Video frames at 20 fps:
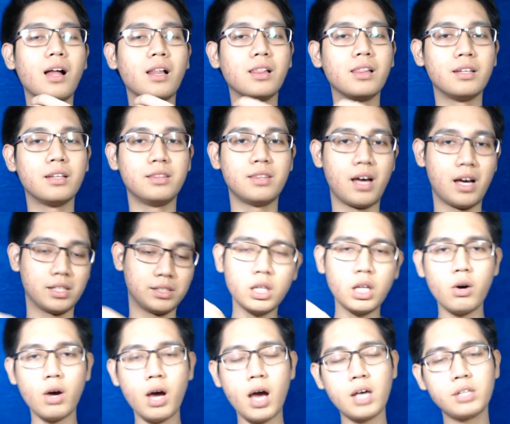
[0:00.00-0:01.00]
Al Nas.
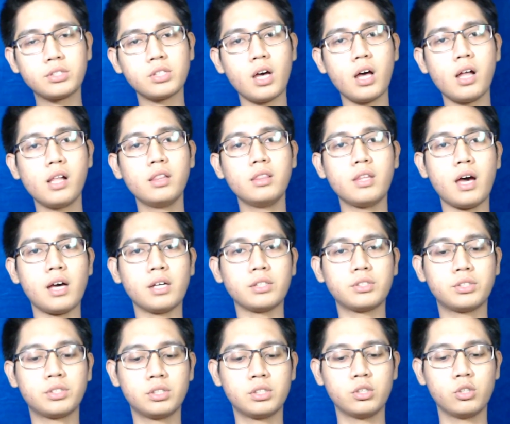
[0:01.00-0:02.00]
Now As Al
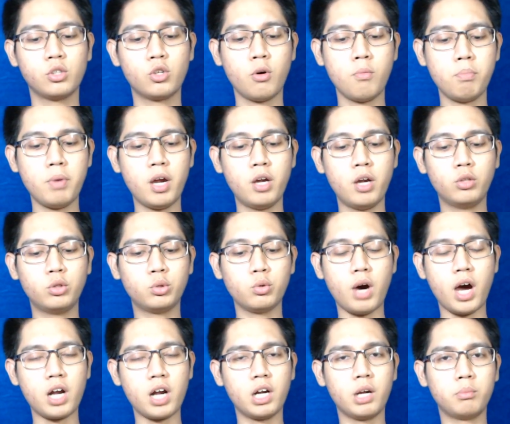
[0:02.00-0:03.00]
Nas compared
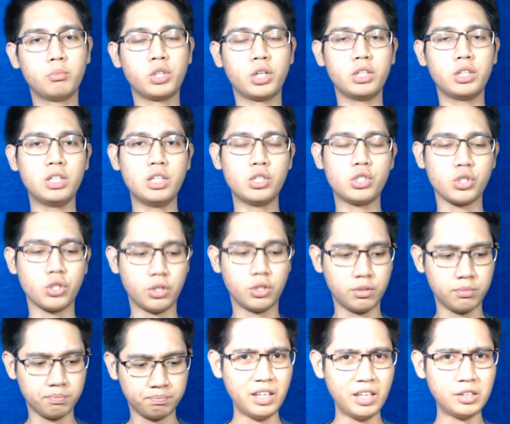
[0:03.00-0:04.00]
to Arab
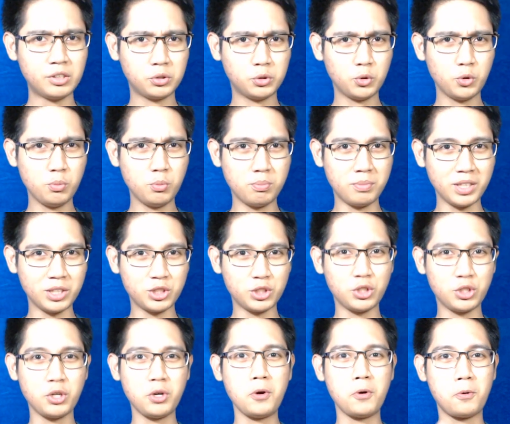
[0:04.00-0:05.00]
Tradition is too
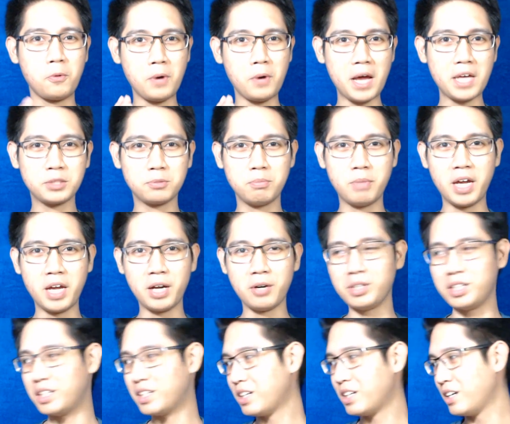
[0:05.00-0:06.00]
much
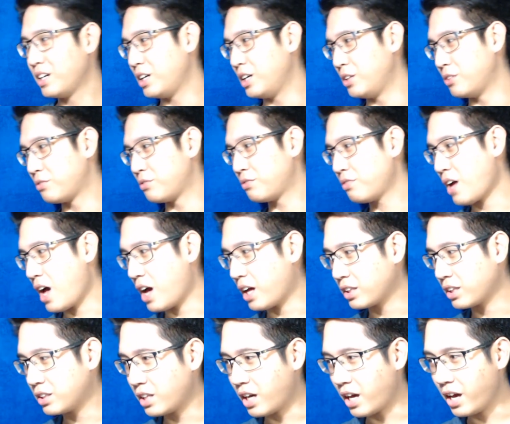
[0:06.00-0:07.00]
raspberry. In
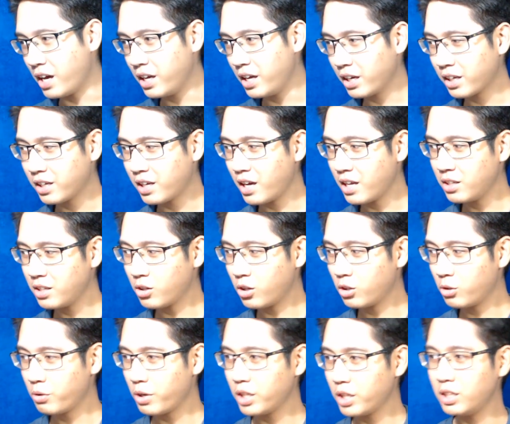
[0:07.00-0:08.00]
fact, I can
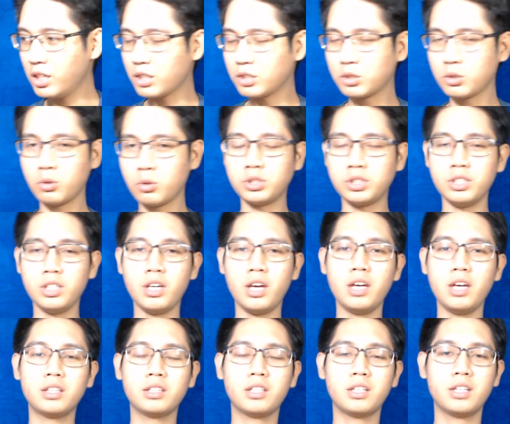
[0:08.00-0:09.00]
already
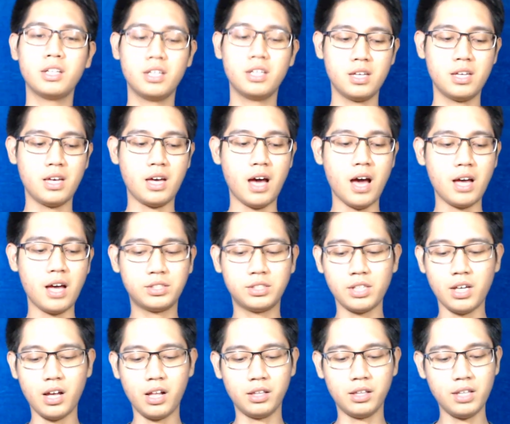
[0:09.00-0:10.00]
associate
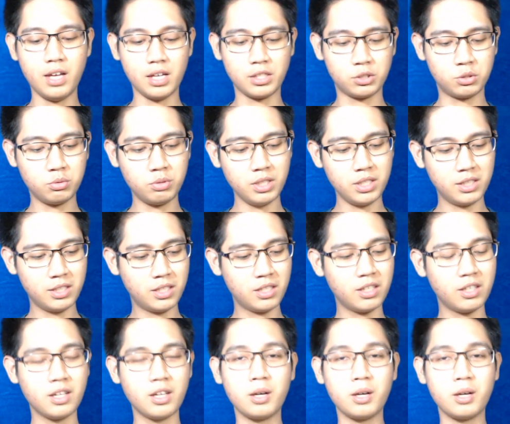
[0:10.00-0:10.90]
As Al Nas with